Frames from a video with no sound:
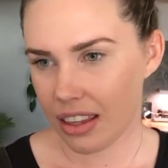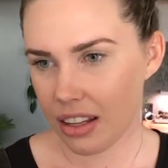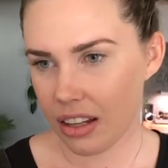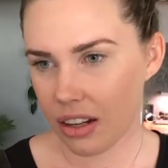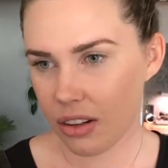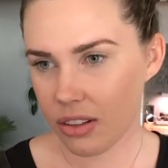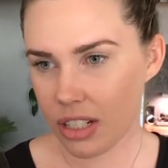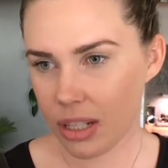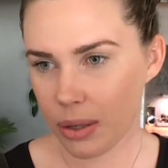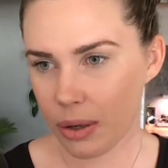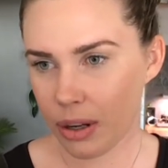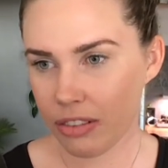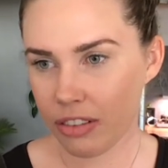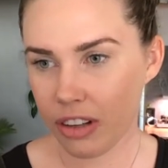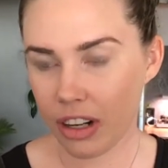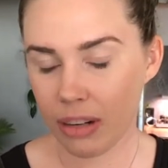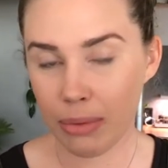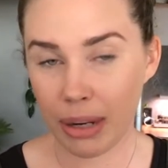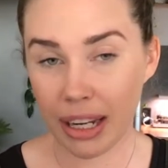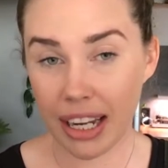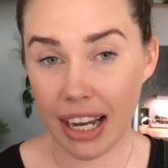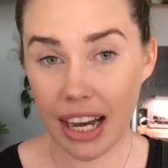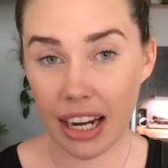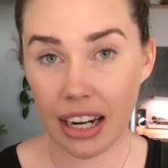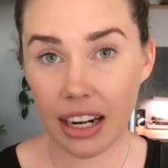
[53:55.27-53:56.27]
I'll see what I've got in
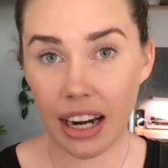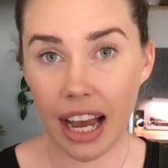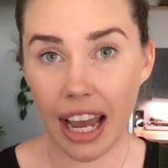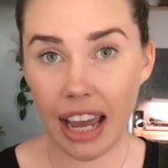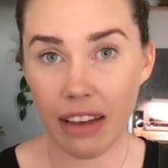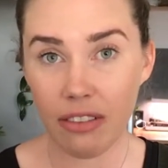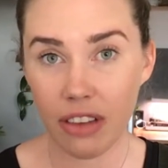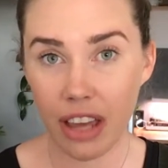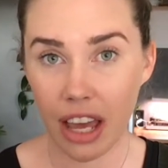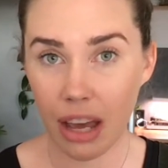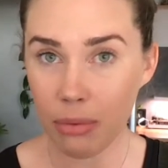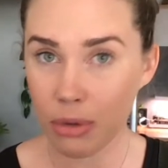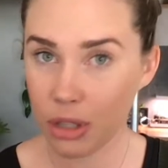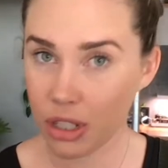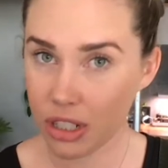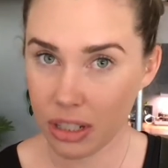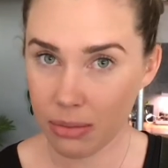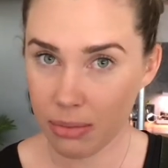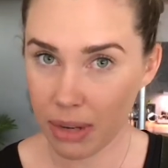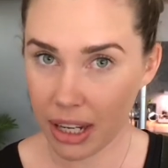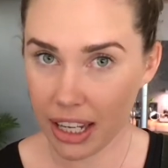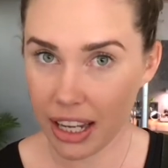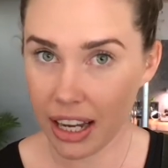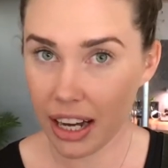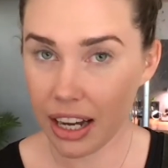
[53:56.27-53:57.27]
my garden. I have cabbages in
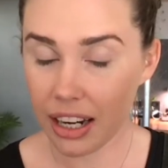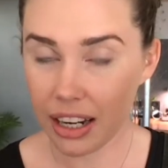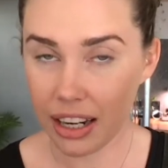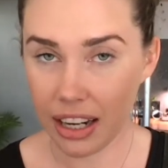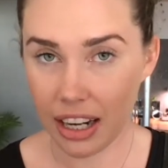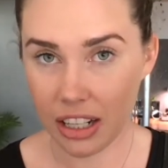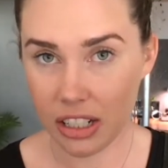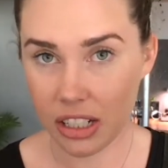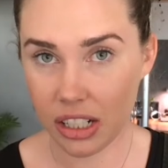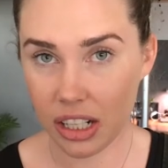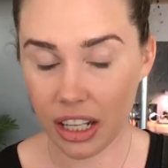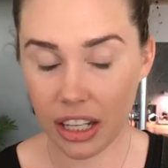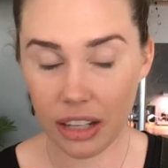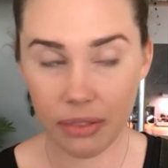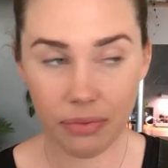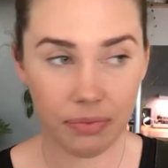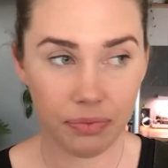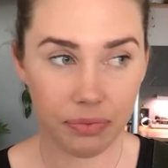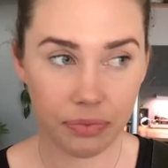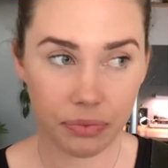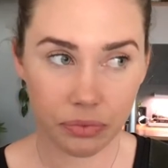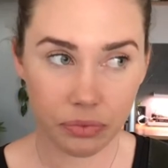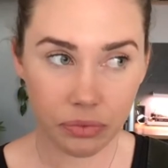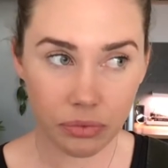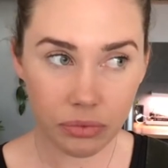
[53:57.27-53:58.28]
my garden, actually.
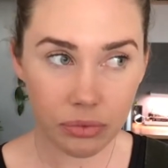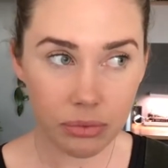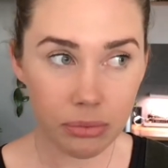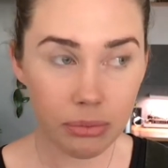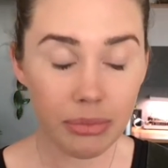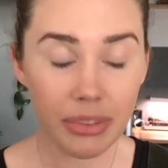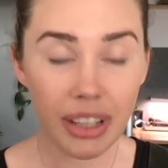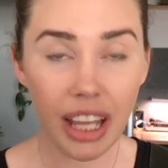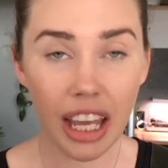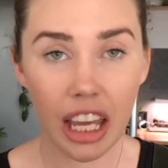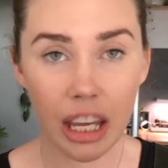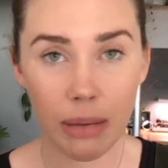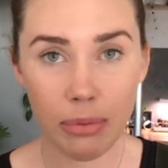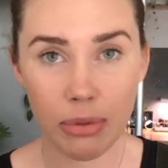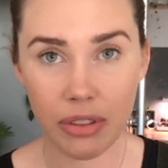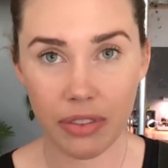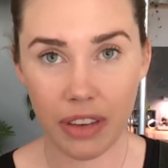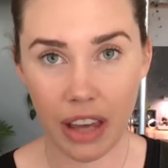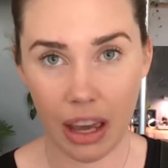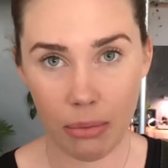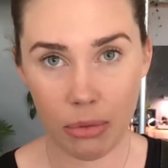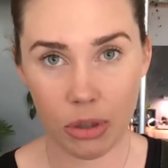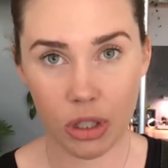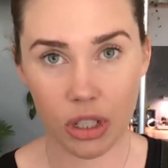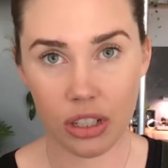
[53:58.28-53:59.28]
Heaps of
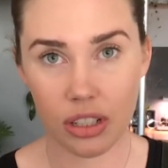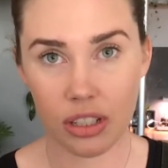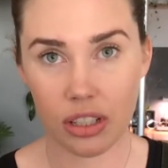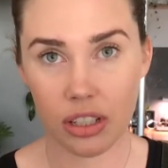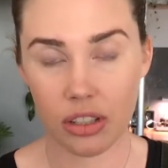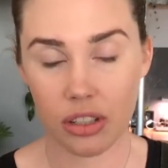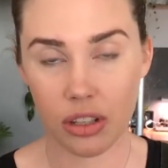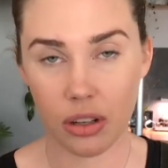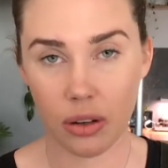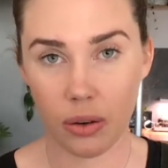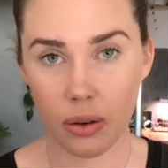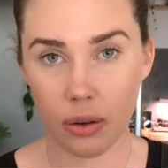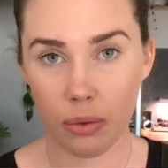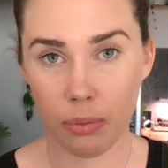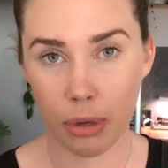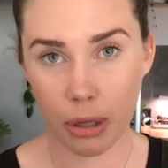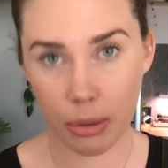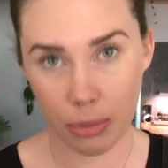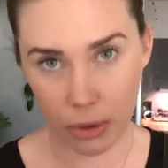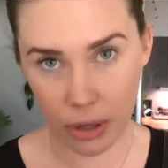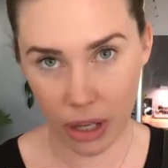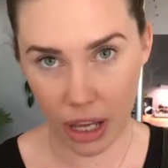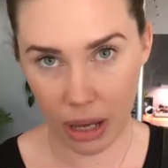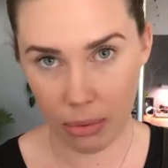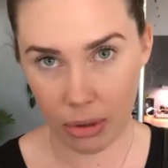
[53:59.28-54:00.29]
cabbages, so
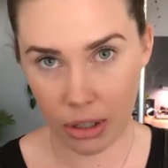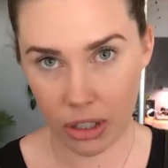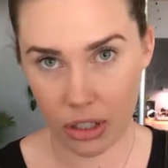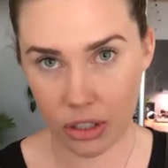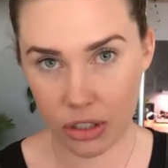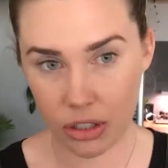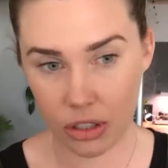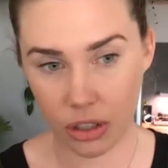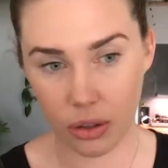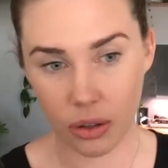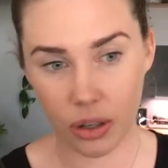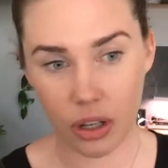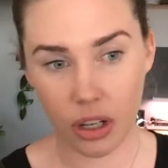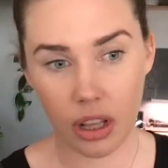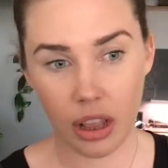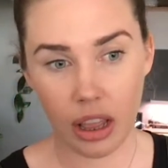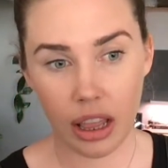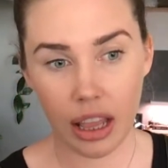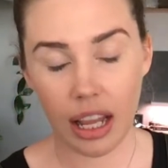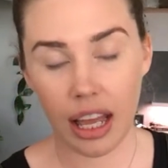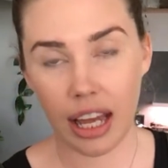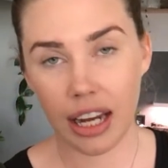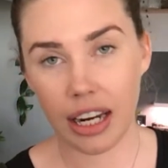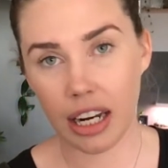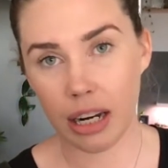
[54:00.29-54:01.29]
purple cabbage. So
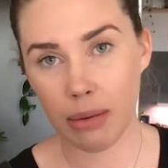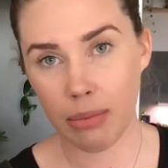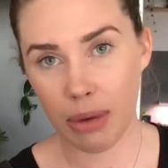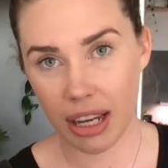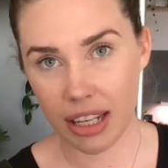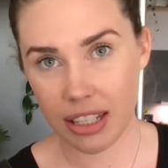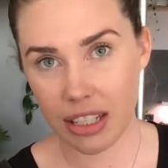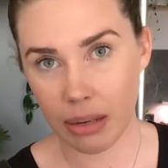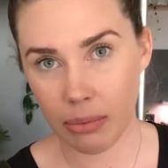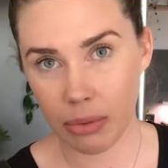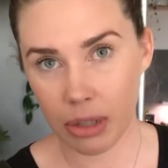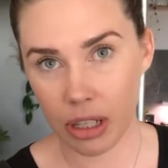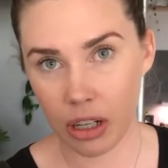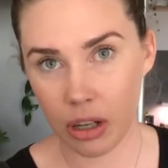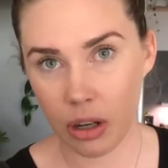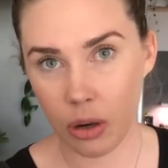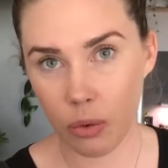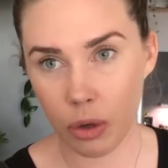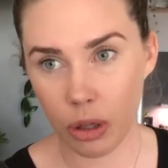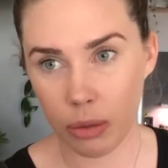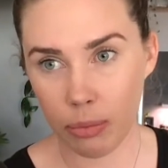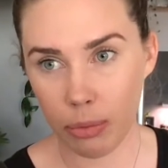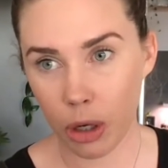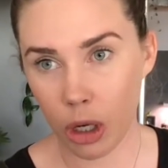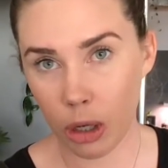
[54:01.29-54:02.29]
I need to make something
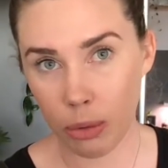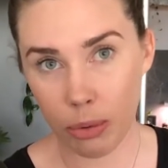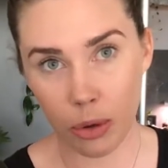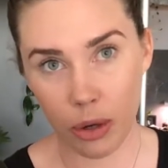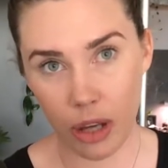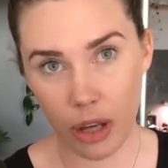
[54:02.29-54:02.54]
with purple